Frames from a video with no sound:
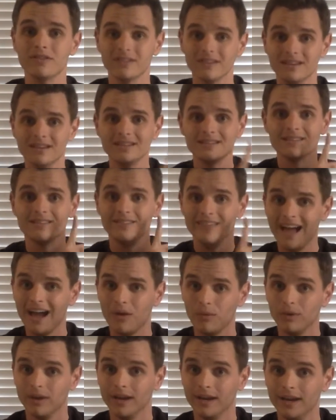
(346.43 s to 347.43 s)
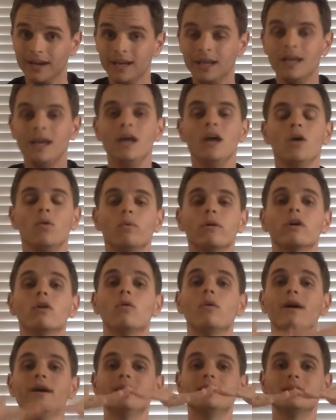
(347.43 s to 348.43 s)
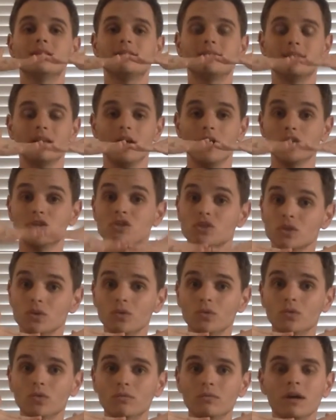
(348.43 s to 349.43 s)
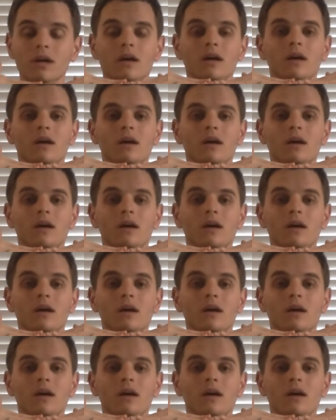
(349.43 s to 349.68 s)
is that way, we're going to assume